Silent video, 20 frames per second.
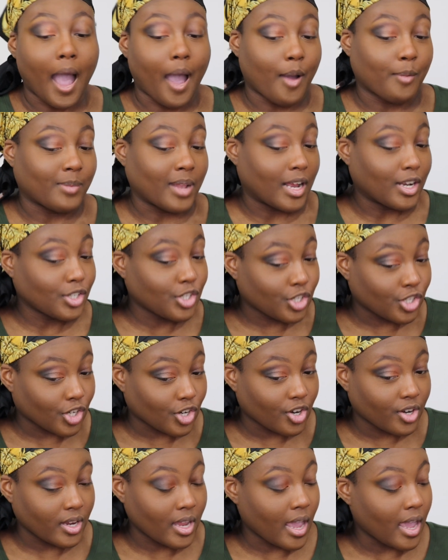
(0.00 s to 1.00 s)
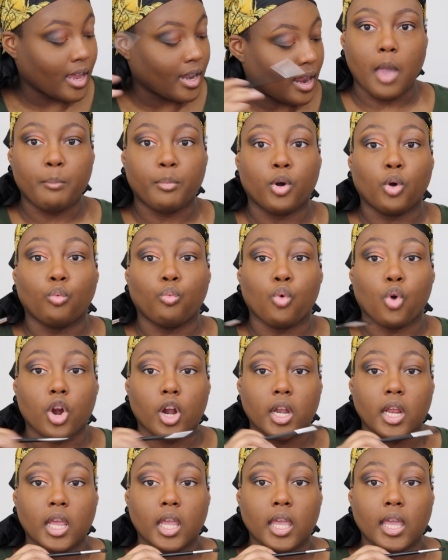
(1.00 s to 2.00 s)
I'm not sure yet. And put
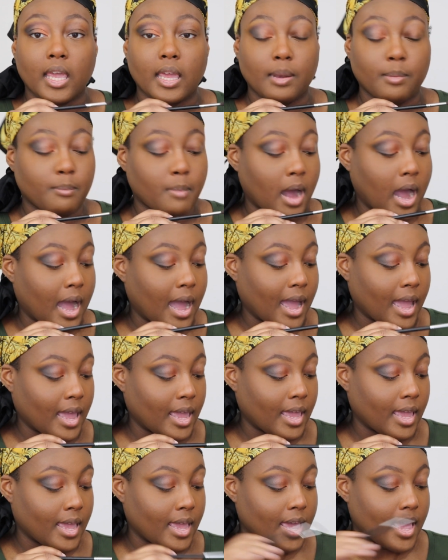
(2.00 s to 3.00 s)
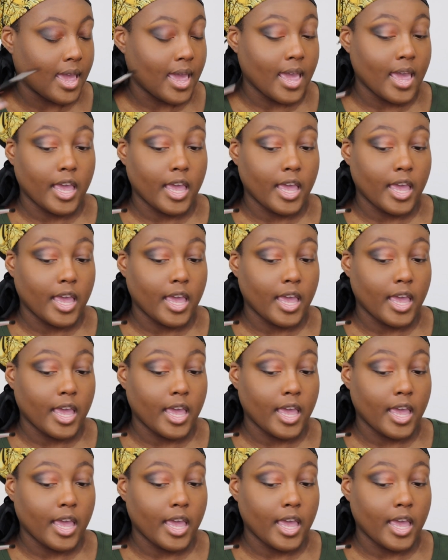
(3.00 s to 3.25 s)
Warning in my